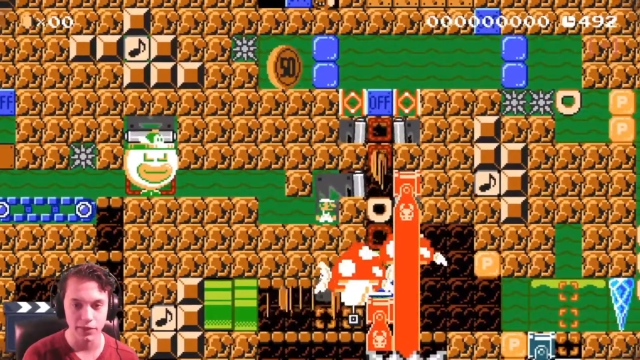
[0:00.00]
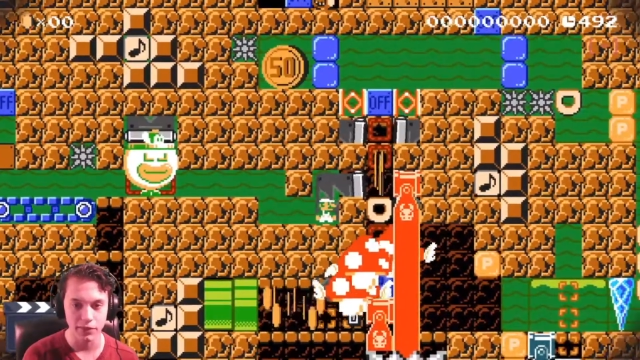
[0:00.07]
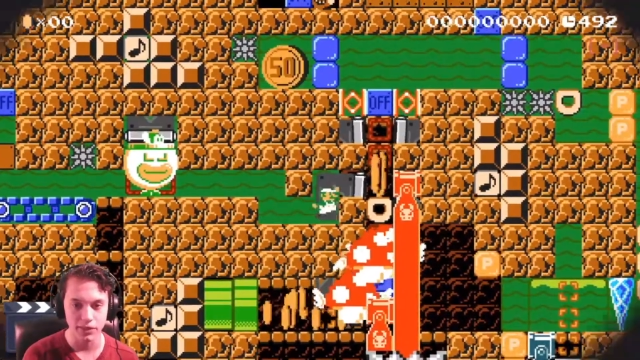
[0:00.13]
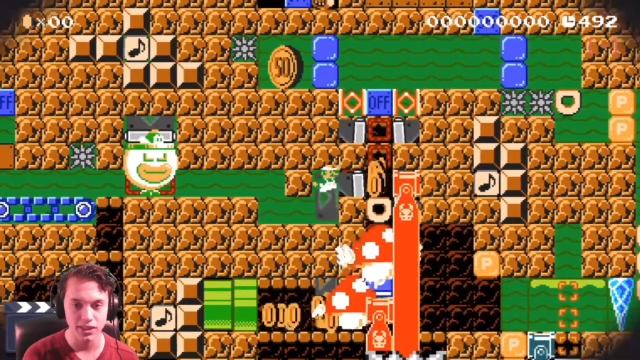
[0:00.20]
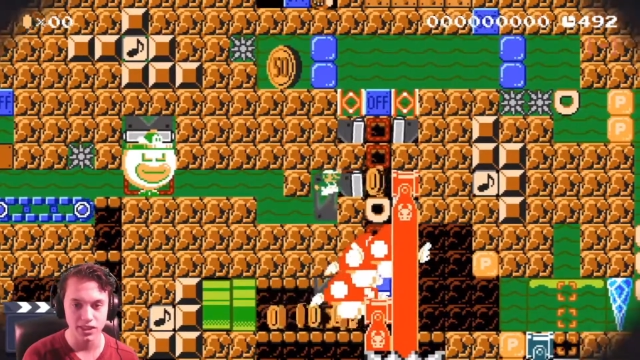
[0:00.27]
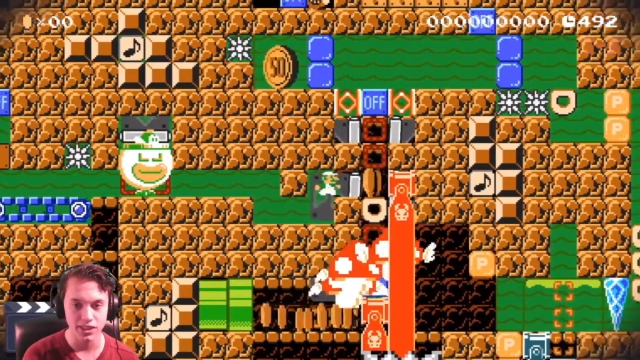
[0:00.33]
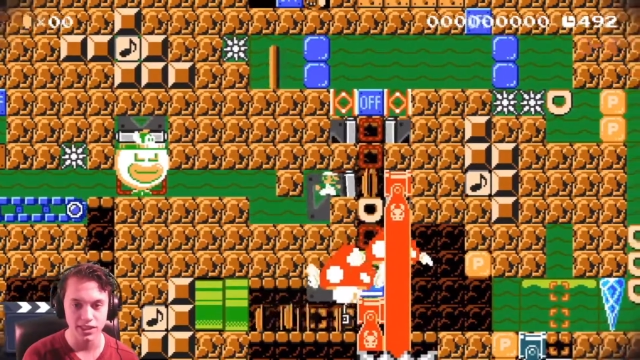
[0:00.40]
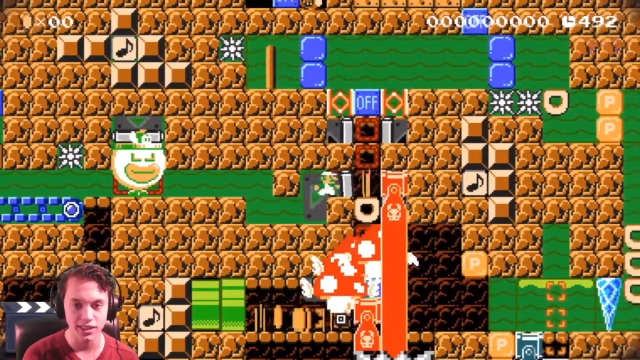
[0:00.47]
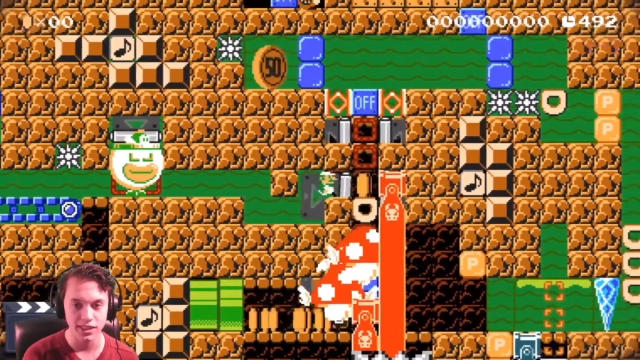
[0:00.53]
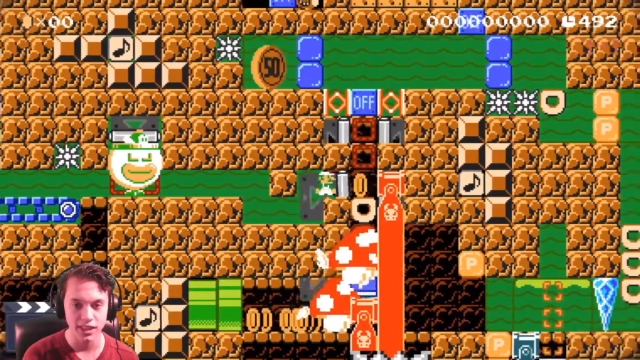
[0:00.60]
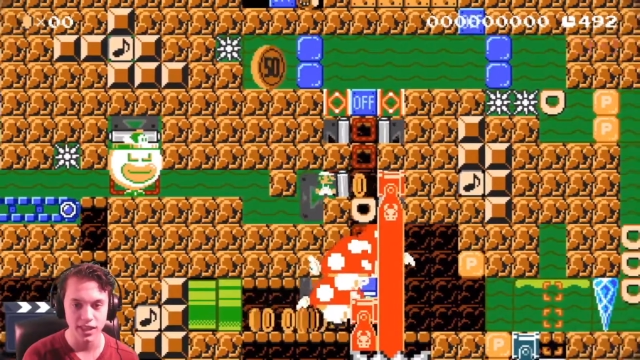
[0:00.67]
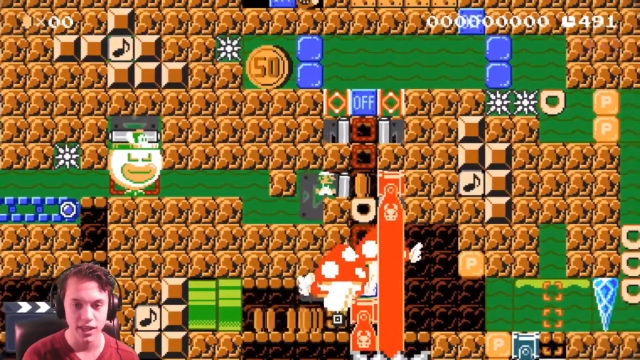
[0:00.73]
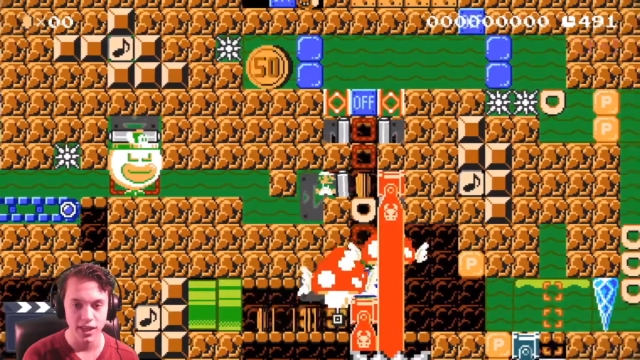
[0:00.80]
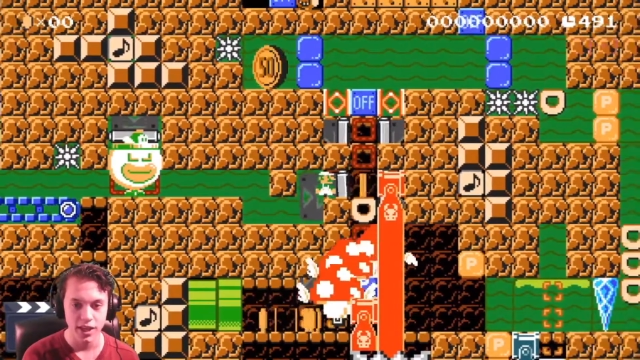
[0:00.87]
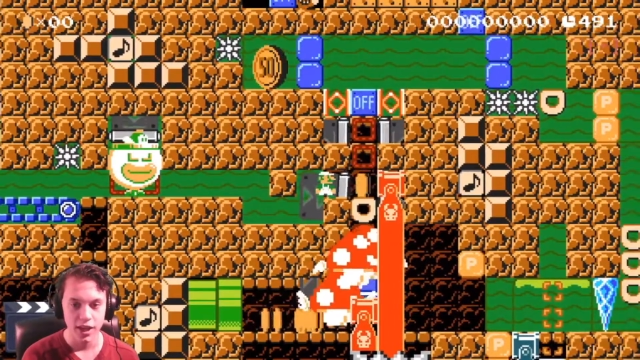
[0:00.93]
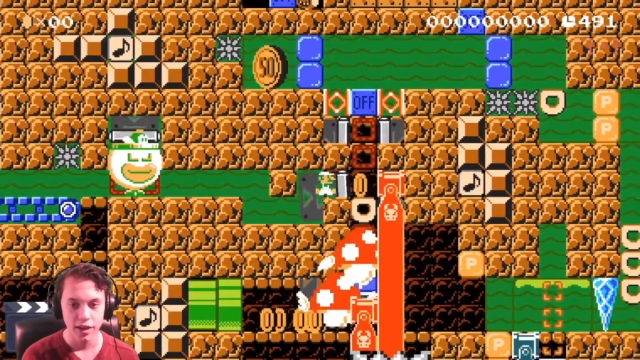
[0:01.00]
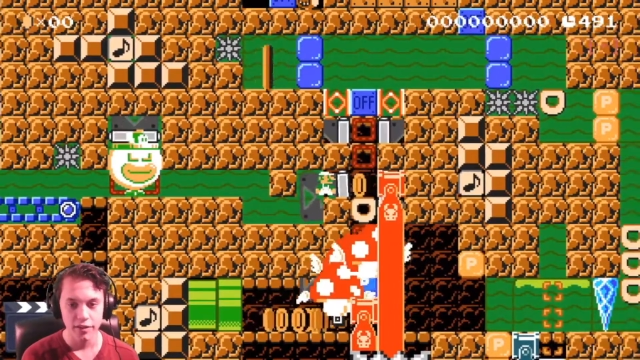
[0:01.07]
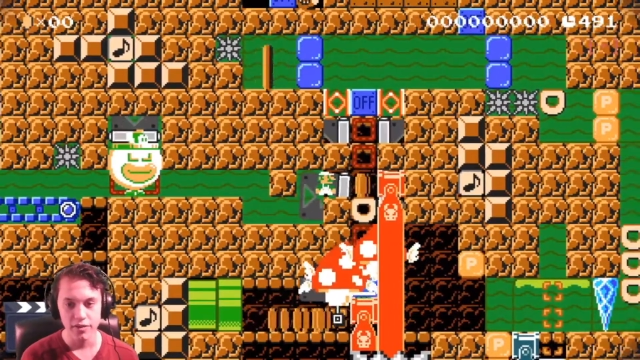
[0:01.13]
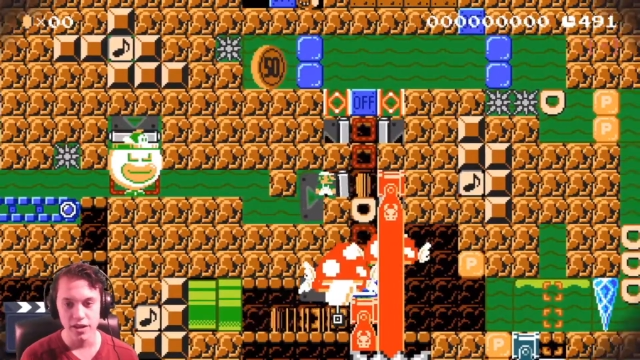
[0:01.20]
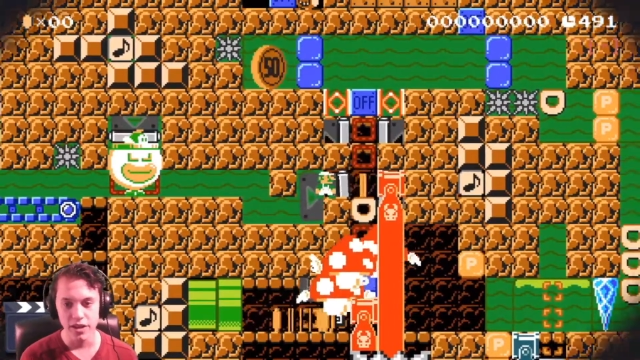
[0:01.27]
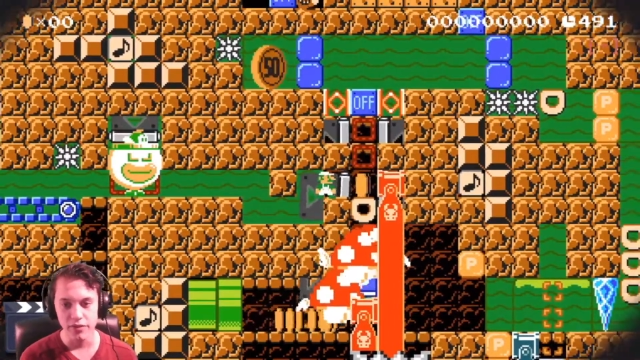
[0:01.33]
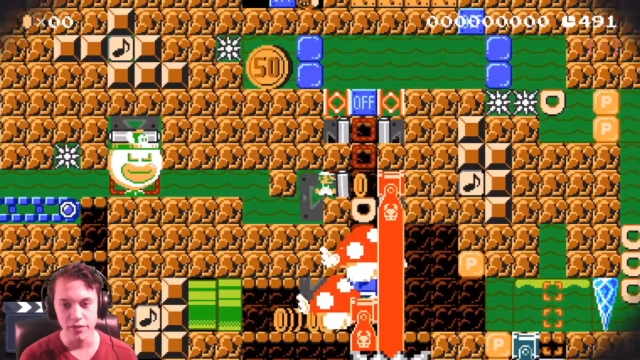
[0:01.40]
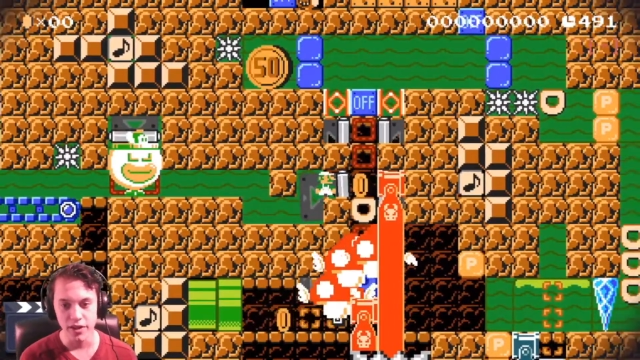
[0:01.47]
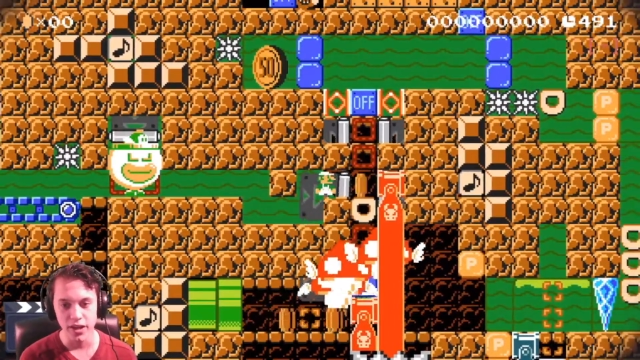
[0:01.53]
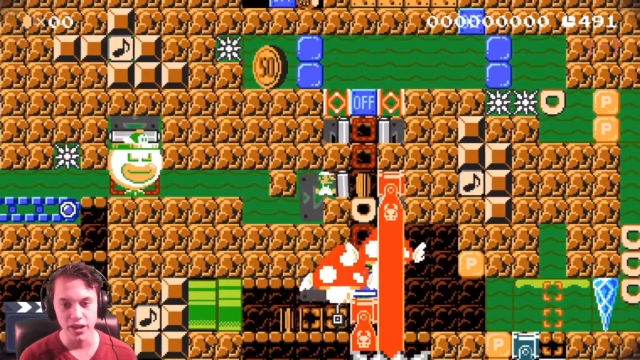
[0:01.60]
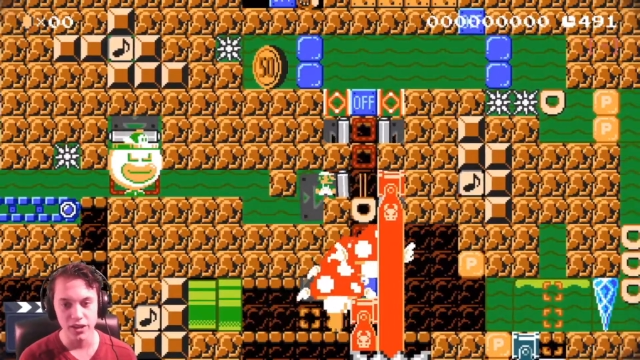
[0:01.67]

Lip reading: which is really fun.